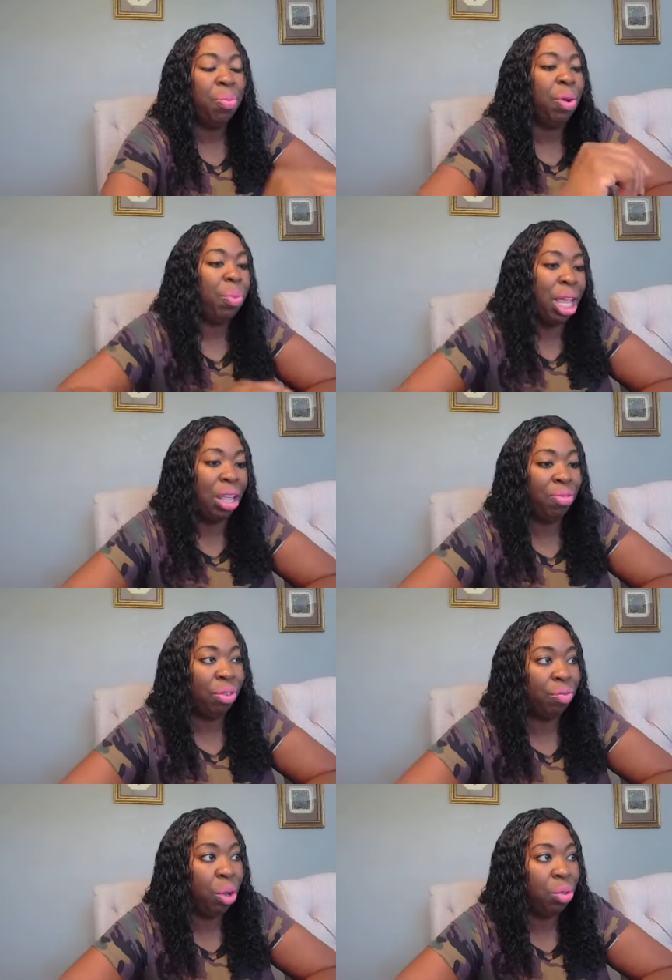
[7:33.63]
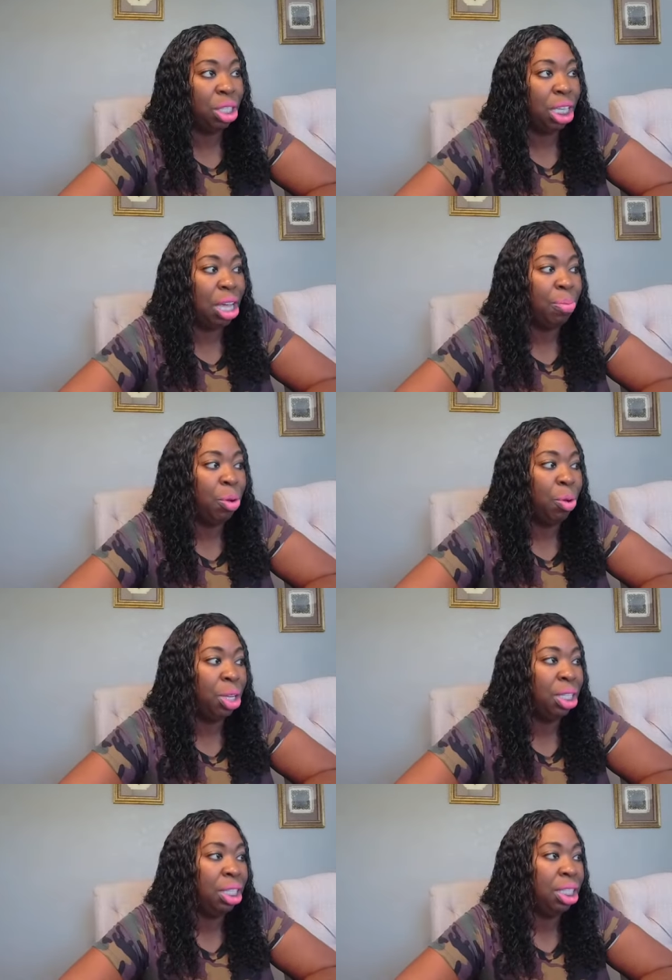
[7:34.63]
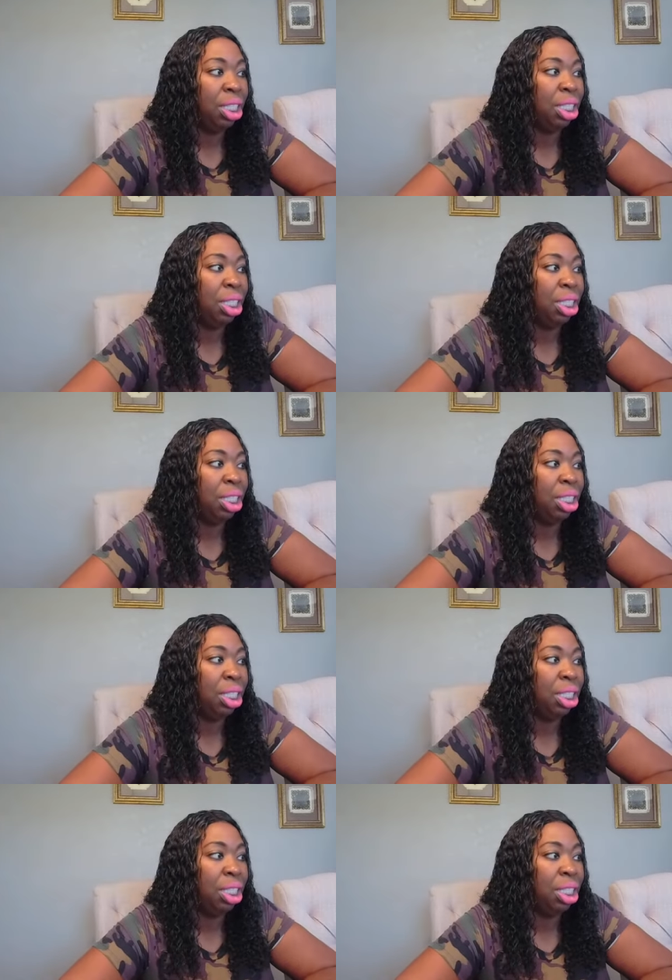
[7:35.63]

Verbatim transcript: We're waiting for folks to come on